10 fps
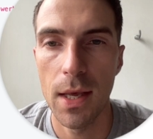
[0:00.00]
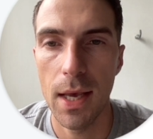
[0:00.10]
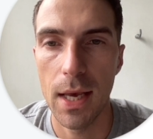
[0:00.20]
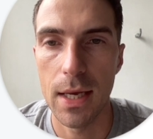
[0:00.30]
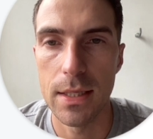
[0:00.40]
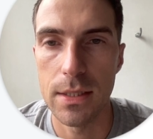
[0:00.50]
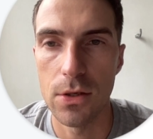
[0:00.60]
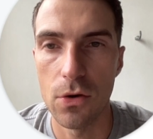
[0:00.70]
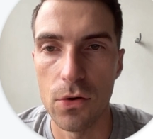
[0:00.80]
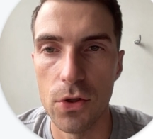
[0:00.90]
And, you
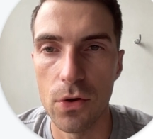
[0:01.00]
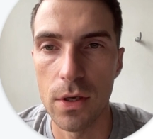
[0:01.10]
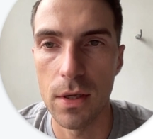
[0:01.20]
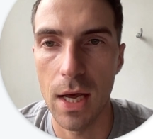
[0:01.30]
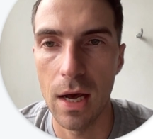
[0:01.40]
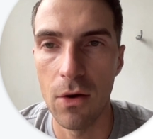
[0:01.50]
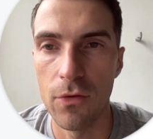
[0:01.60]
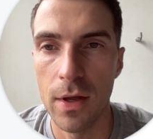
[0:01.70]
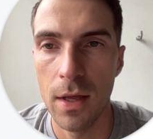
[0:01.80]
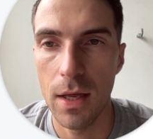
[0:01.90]
know, you can have
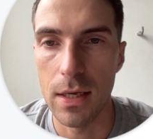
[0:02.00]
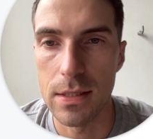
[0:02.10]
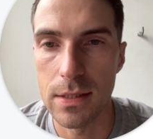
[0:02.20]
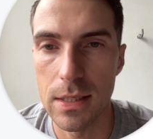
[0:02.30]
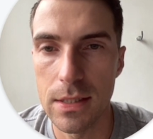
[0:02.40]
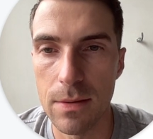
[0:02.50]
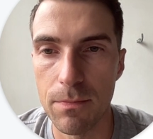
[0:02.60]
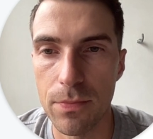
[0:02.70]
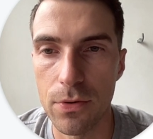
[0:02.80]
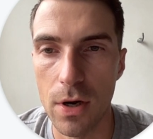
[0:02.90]
a system
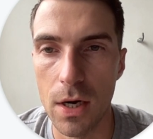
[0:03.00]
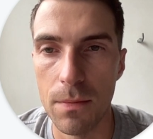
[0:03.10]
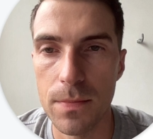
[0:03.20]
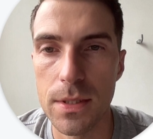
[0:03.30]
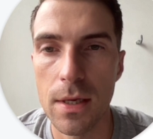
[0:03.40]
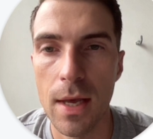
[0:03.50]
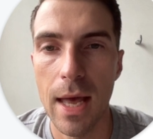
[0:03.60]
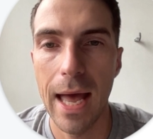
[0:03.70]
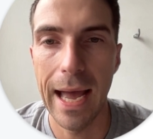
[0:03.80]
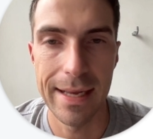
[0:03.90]
prompt
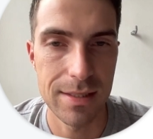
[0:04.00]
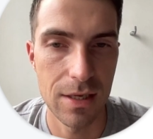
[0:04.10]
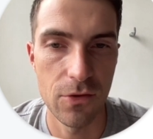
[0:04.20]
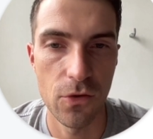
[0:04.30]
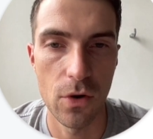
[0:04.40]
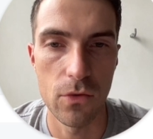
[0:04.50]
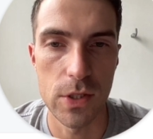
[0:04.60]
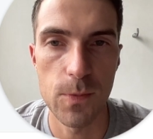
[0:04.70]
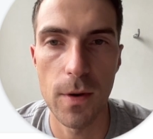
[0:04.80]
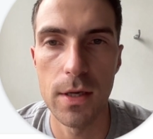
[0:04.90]
asking for a
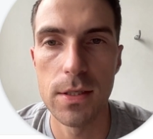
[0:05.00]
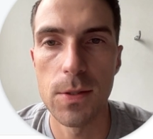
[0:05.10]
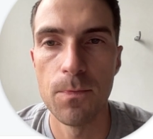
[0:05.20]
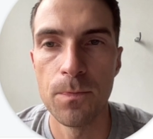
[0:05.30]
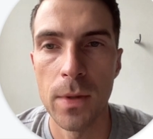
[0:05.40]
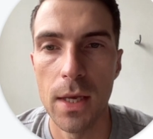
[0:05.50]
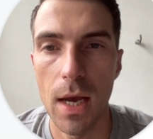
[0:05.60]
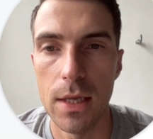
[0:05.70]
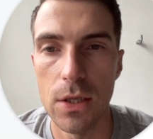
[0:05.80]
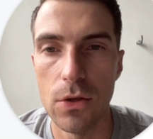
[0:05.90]
response,
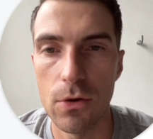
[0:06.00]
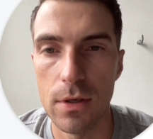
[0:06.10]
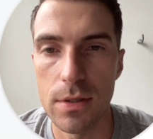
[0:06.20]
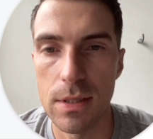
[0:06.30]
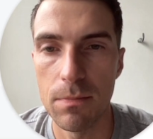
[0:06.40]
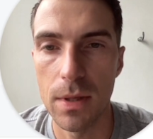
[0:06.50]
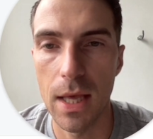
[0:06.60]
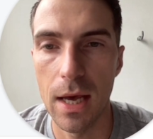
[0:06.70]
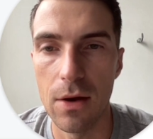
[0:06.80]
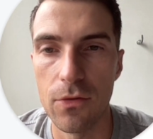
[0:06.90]
and you can simply
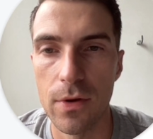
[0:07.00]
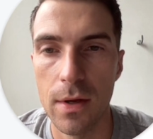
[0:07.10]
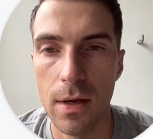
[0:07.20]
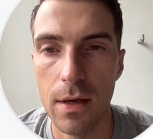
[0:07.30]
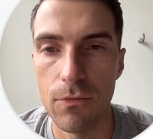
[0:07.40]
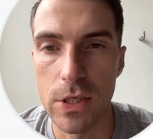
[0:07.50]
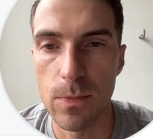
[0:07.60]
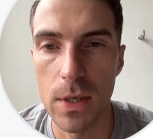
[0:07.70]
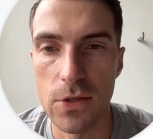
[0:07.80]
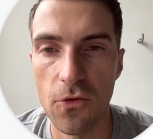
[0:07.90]
have the
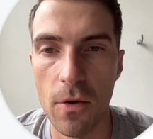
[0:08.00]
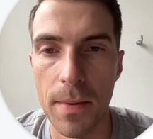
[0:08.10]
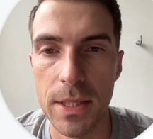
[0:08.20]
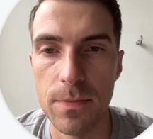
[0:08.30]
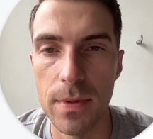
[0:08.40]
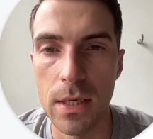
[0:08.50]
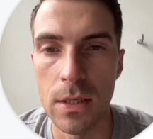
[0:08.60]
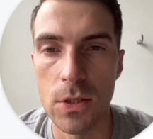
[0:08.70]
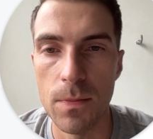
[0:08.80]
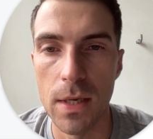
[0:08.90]
response format be
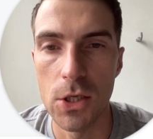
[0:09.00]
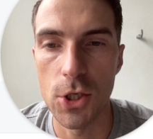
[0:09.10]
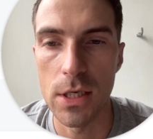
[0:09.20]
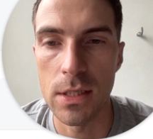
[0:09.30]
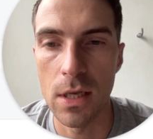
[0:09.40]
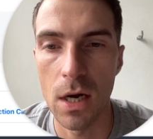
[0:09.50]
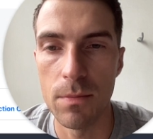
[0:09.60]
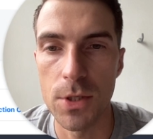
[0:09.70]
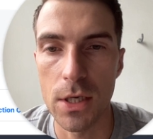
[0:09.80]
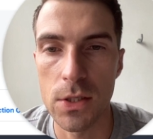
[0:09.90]
to be a JSON
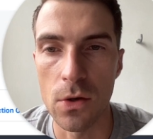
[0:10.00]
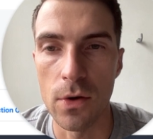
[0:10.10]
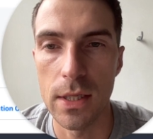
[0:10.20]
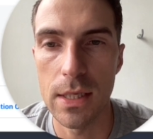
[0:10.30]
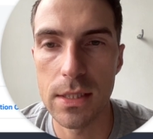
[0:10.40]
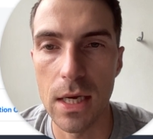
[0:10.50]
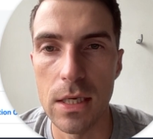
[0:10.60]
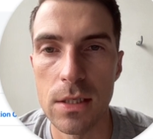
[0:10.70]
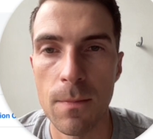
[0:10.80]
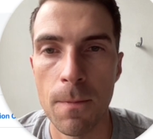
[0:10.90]
object. So in this
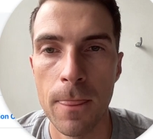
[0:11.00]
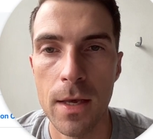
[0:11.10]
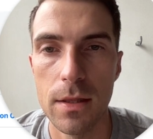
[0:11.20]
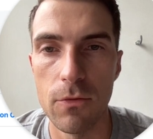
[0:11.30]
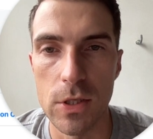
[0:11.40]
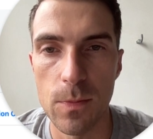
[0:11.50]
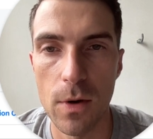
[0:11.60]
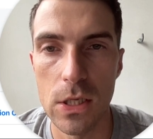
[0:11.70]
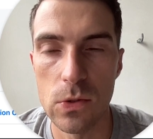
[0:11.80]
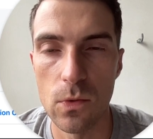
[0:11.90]
case, the
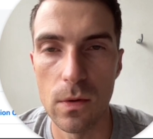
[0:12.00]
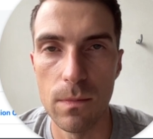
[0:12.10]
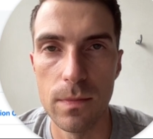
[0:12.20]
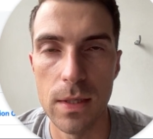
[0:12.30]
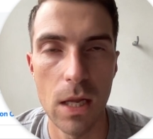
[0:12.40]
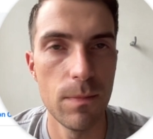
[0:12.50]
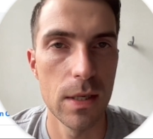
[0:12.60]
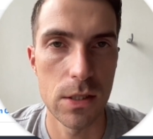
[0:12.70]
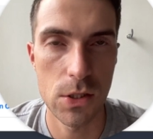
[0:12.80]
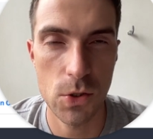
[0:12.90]
response will not be
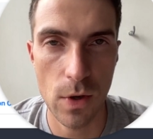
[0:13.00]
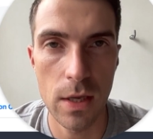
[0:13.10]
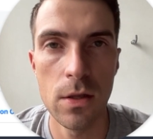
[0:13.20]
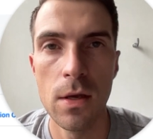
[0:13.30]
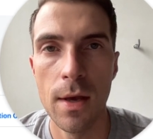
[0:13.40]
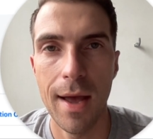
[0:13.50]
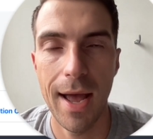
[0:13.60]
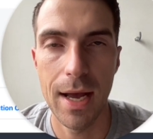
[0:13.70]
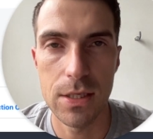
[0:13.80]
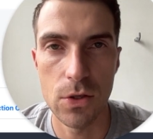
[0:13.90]
a string
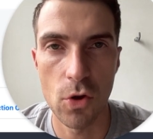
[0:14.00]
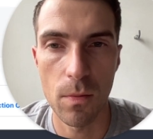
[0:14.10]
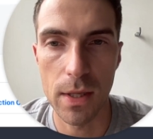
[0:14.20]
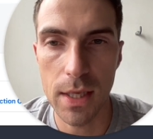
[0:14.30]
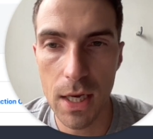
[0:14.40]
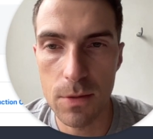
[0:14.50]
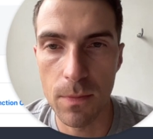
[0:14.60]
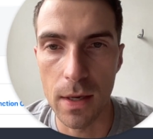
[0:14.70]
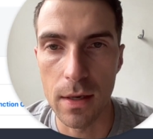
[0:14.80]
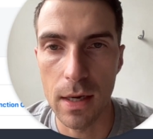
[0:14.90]
as you normally get,
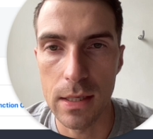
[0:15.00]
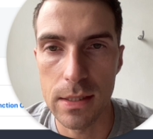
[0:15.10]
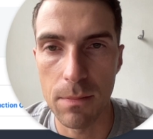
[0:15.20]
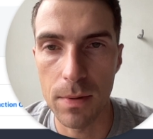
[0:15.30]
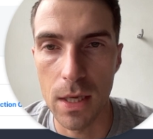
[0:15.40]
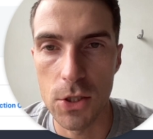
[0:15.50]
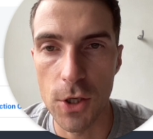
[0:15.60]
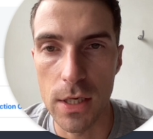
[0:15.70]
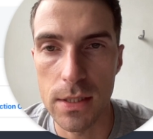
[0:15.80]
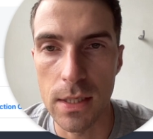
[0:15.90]
but simply a
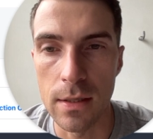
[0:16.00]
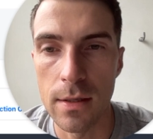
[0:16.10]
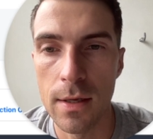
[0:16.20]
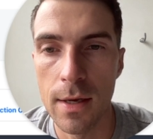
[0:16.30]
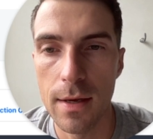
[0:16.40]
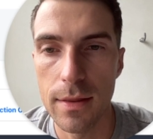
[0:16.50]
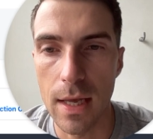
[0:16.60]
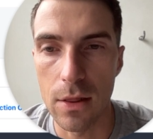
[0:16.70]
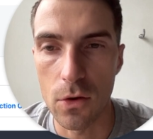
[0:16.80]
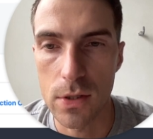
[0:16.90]
JSON
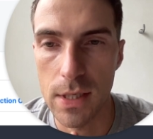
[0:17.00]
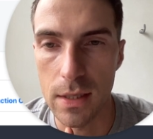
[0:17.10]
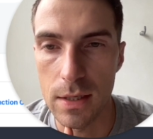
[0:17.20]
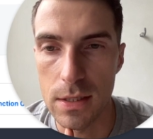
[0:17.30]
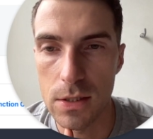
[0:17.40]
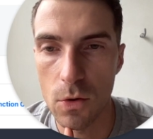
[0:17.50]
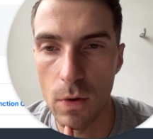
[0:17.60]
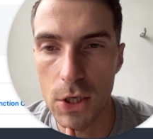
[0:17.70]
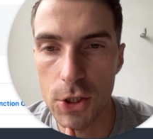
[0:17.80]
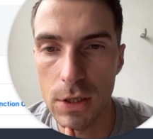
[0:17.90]
that looks like this.
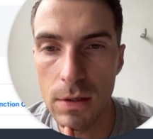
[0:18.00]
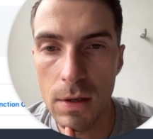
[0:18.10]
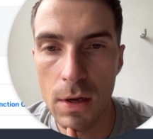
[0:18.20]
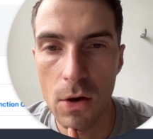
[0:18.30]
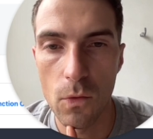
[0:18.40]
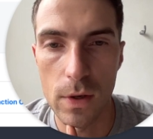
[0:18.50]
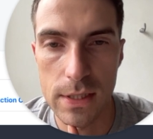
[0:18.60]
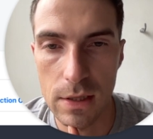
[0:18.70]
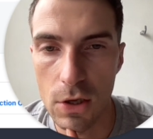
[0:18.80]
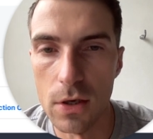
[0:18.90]
Question: what's
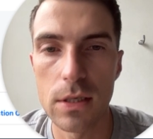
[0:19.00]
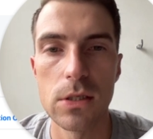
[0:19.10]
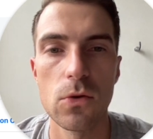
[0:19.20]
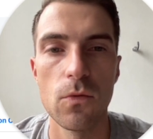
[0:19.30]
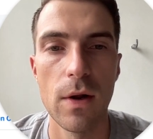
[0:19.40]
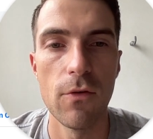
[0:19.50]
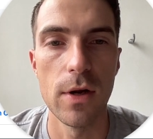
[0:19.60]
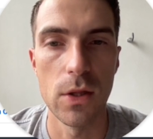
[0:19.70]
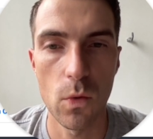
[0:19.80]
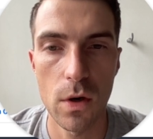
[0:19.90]
the longest river
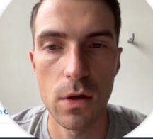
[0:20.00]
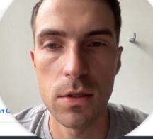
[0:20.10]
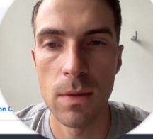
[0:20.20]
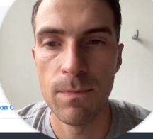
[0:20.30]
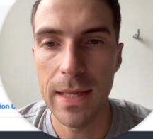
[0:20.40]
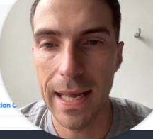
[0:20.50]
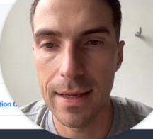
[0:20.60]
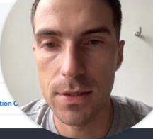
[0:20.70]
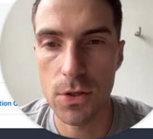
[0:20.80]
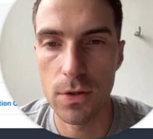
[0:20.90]
in the world?
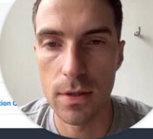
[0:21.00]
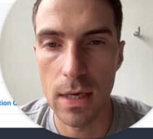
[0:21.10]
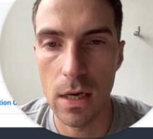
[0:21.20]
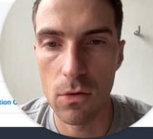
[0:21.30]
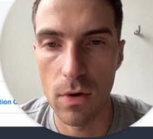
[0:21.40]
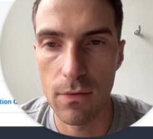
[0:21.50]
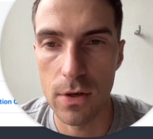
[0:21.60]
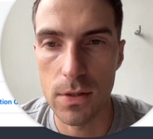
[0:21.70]
Answer: the Nile River.